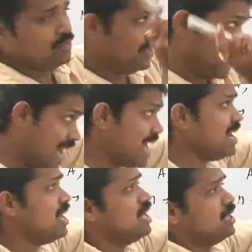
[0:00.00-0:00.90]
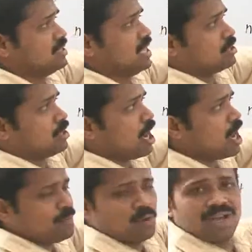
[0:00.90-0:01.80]
then the
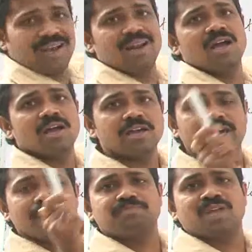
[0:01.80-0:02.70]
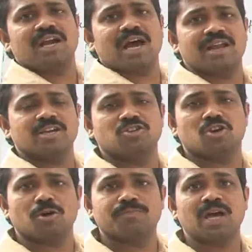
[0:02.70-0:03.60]
thumb will give the
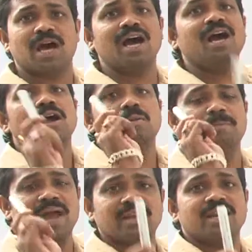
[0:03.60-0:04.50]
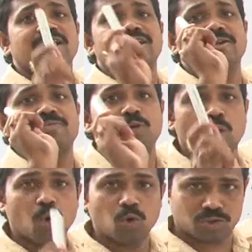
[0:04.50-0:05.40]
direction of the magnetic
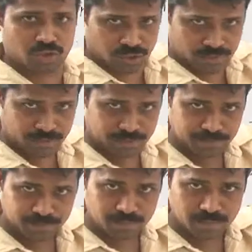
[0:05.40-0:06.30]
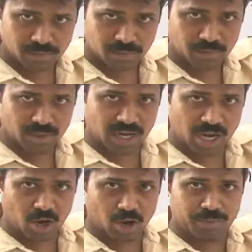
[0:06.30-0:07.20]
force.
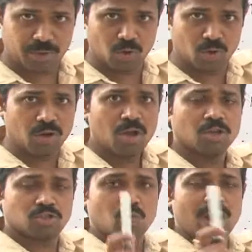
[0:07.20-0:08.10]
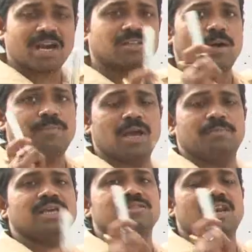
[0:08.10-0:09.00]
Clear all of you? So what the
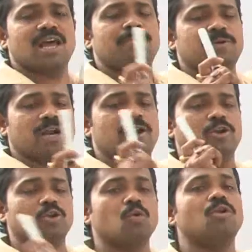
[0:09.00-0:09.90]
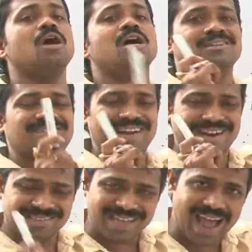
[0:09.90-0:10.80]
Fleming's left hand rule
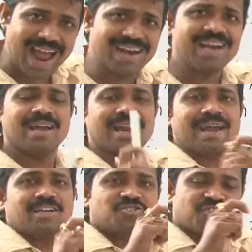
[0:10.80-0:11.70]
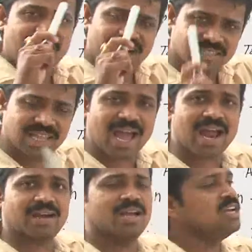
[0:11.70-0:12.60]
states that? Now it states
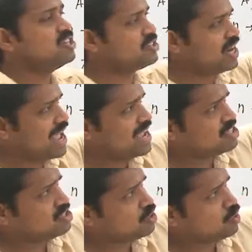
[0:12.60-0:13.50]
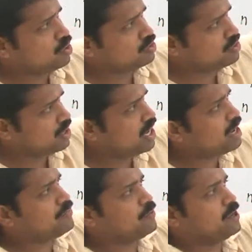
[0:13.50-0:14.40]
that stretch your
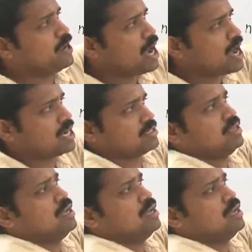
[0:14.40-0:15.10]
three fingers